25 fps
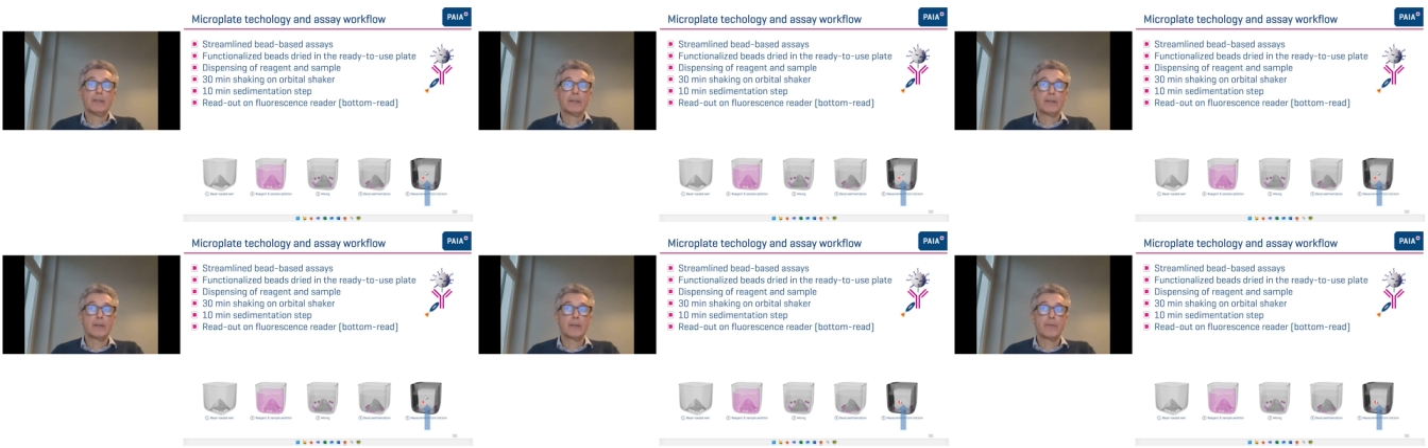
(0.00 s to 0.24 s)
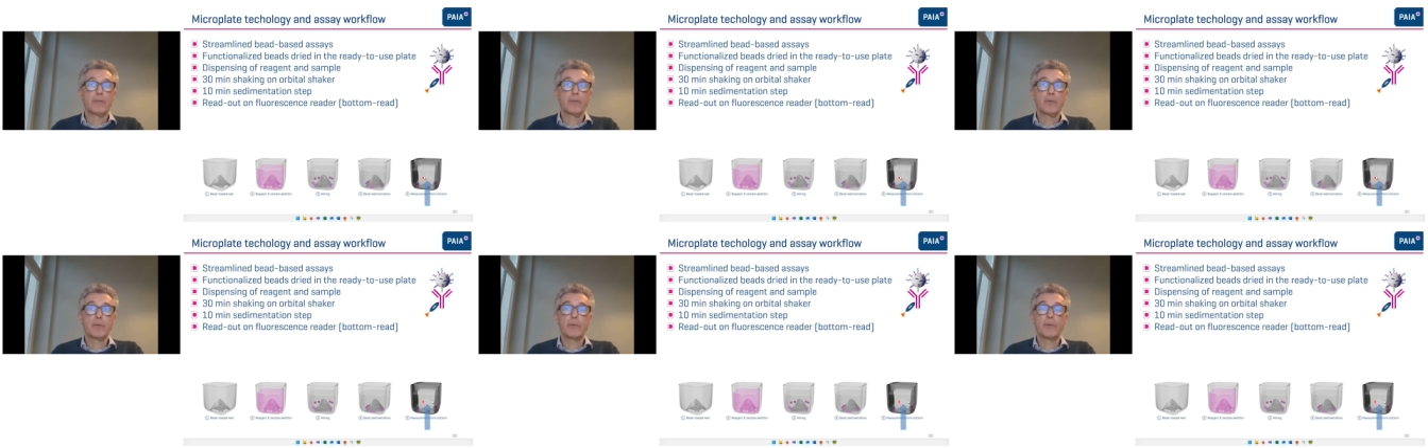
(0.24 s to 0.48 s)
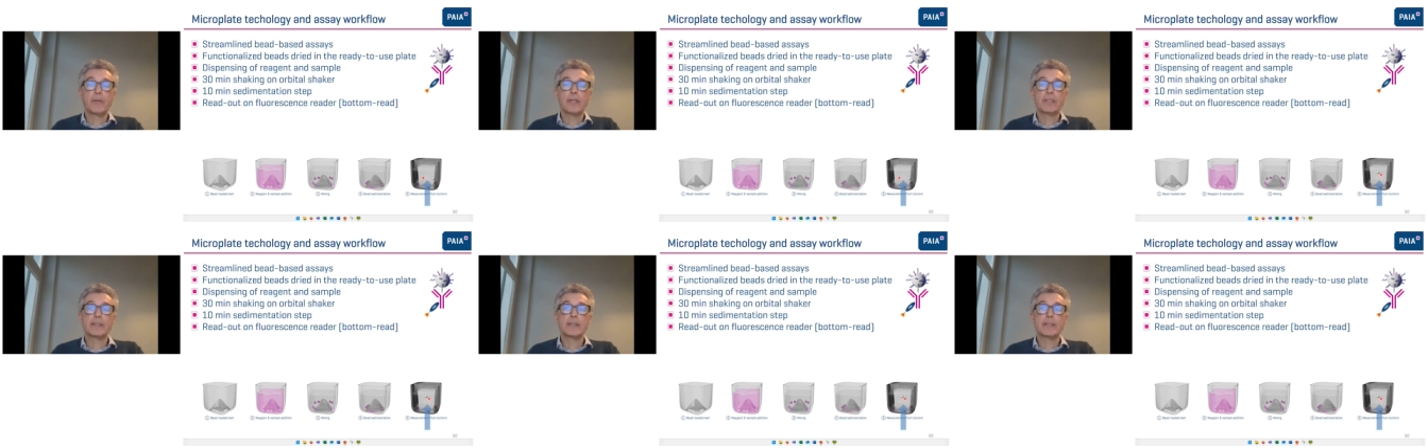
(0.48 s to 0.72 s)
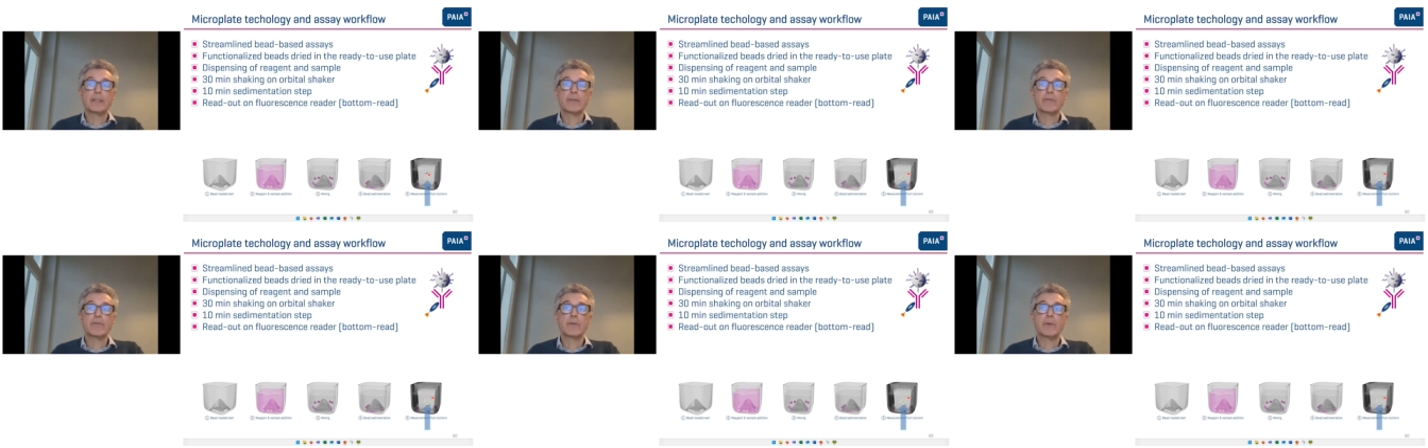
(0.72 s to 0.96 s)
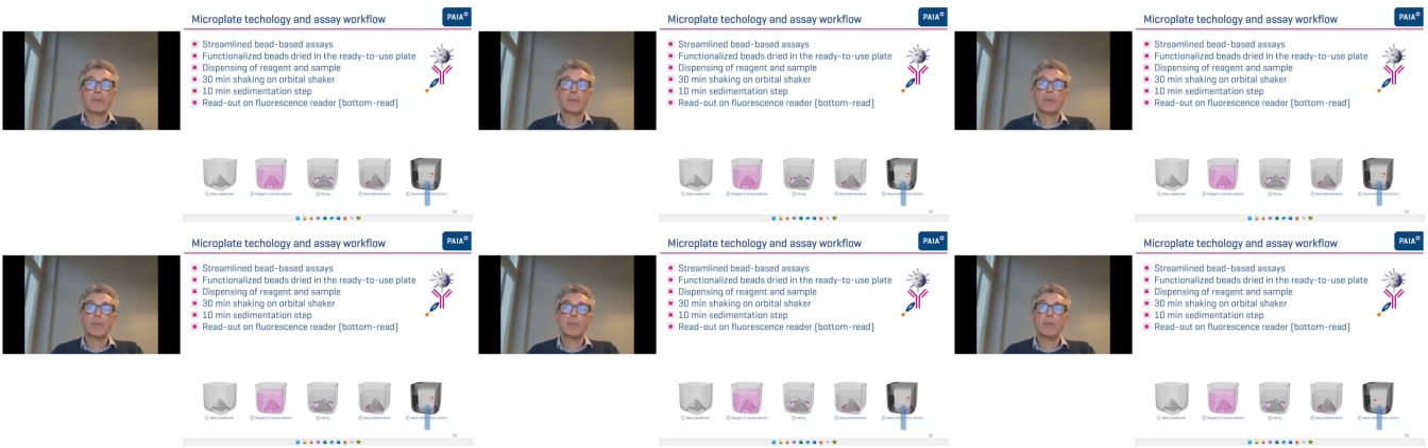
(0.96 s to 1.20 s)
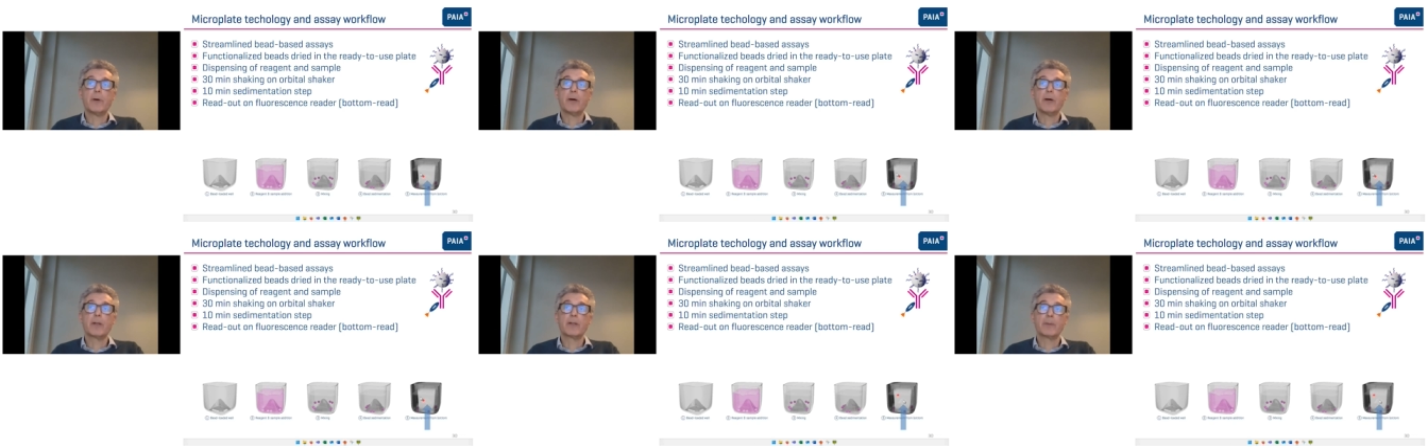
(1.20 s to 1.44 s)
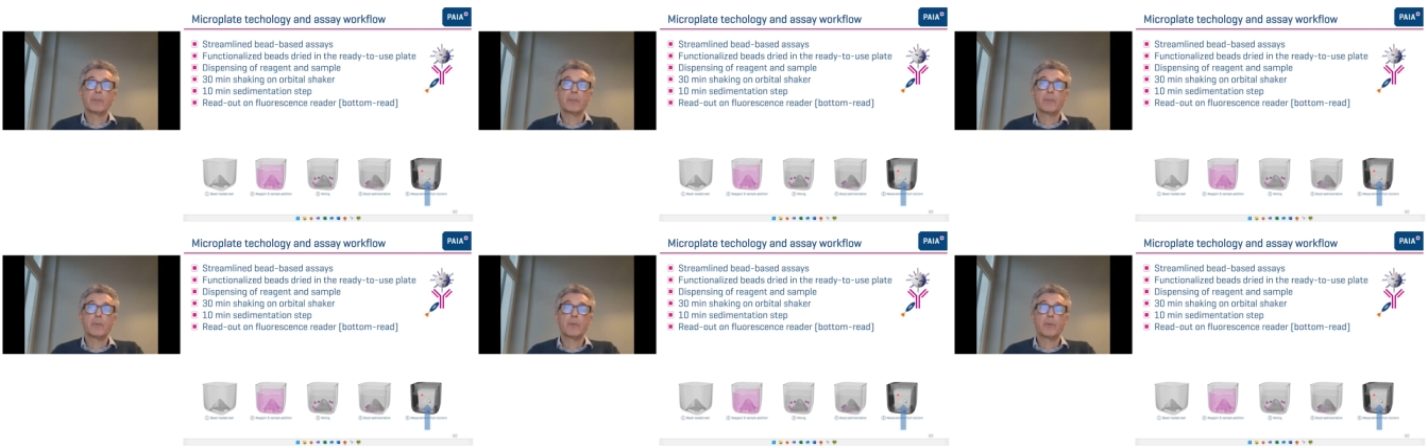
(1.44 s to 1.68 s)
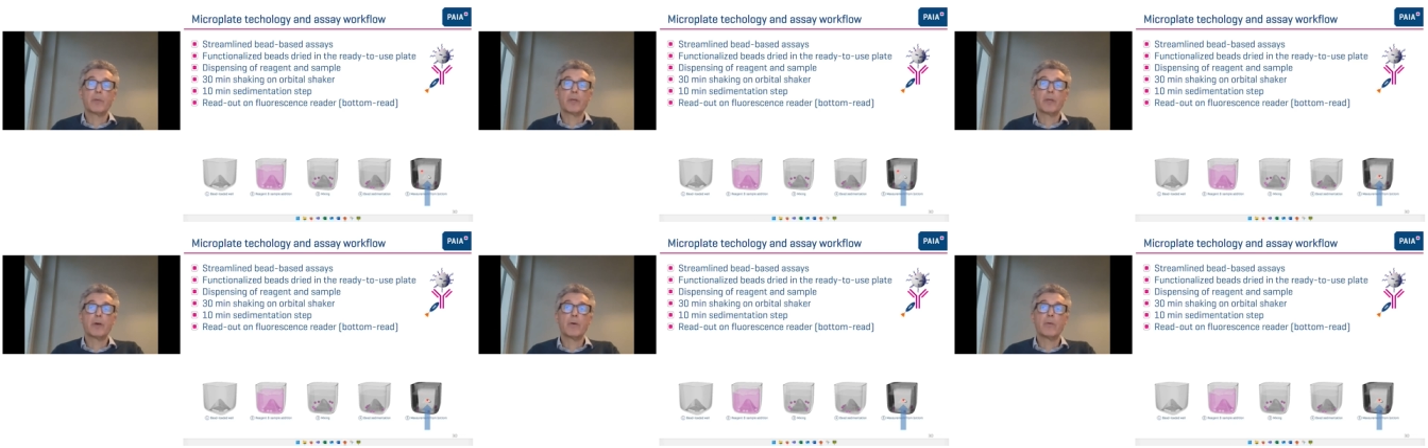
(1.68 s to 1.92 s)
the fluorescence from the bottom,
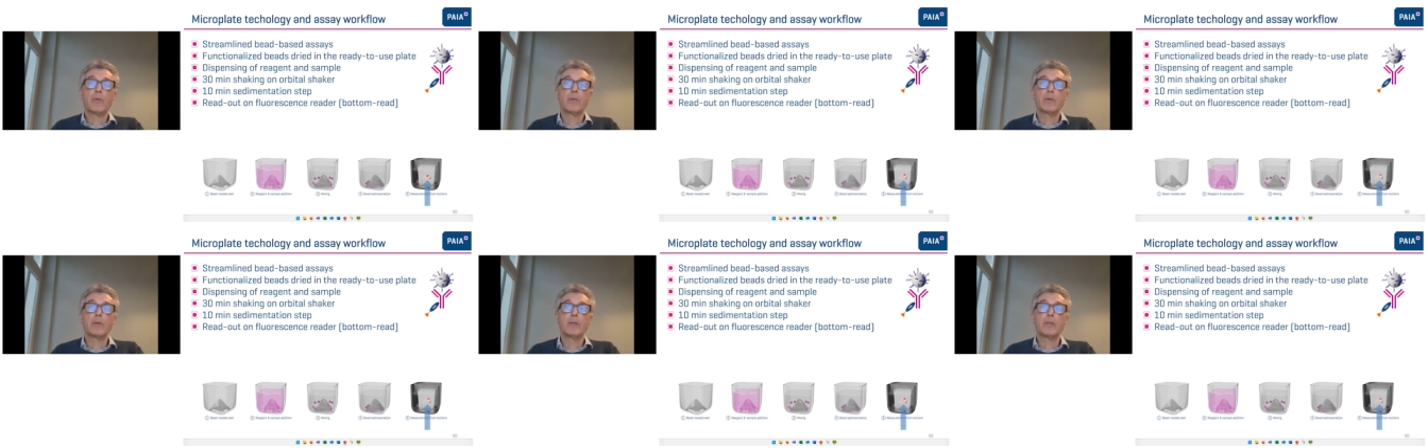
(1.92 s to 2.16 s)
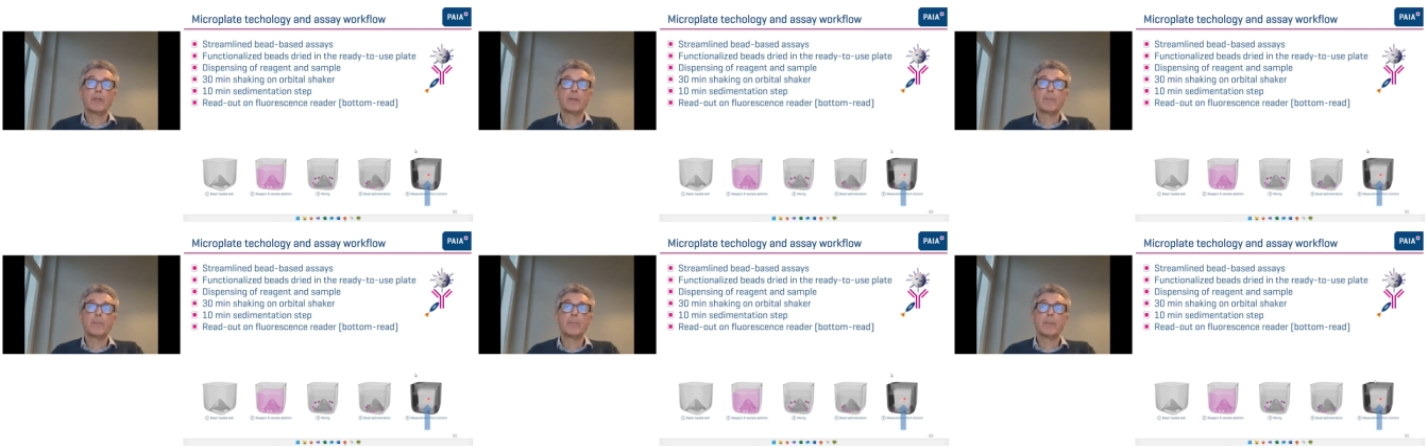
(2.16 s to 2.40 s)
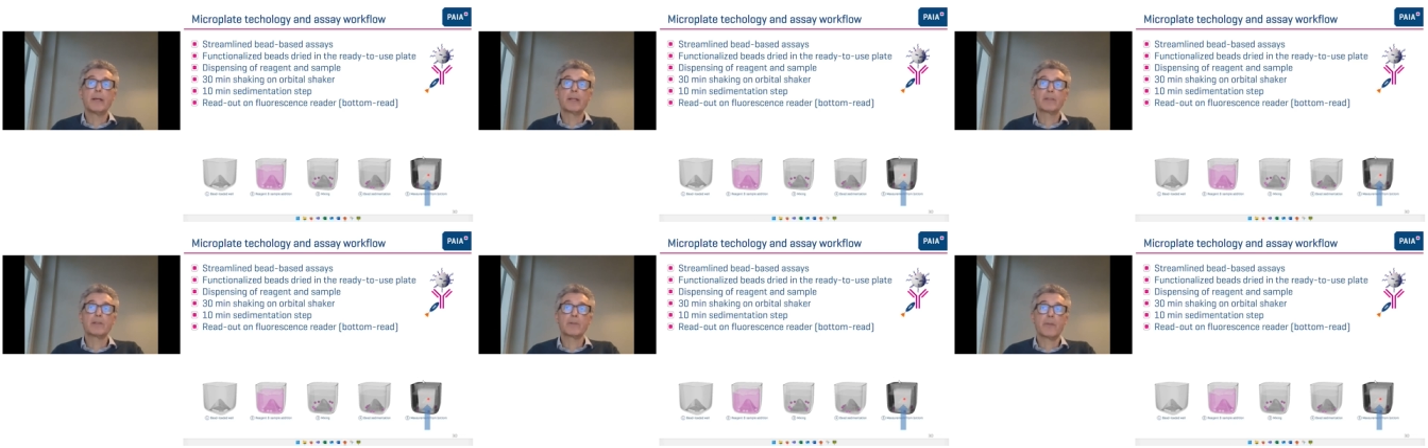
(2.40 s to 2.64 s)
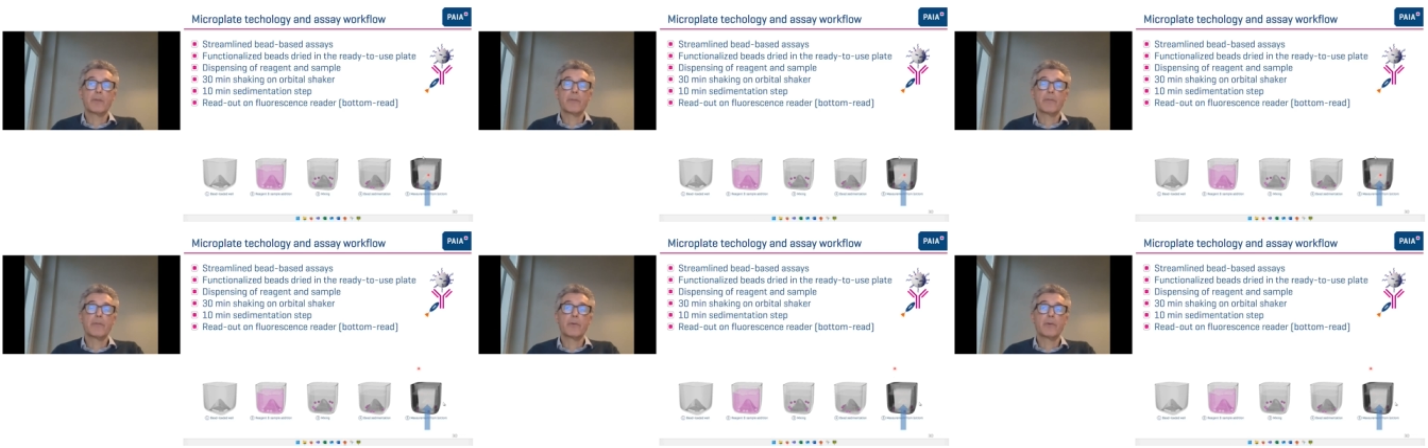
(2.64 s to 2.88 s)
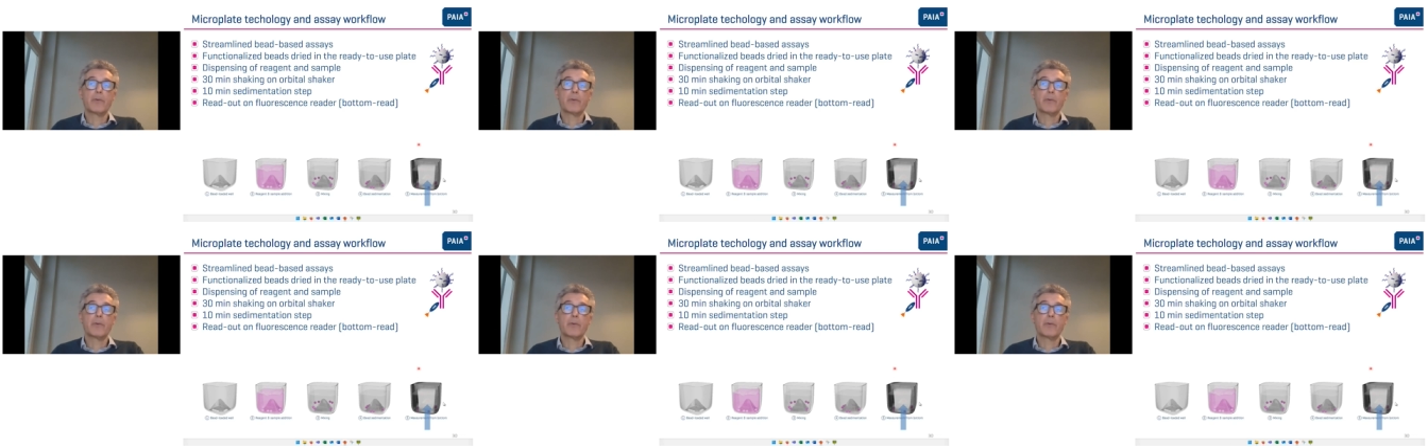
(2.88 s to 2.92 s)
we only measure the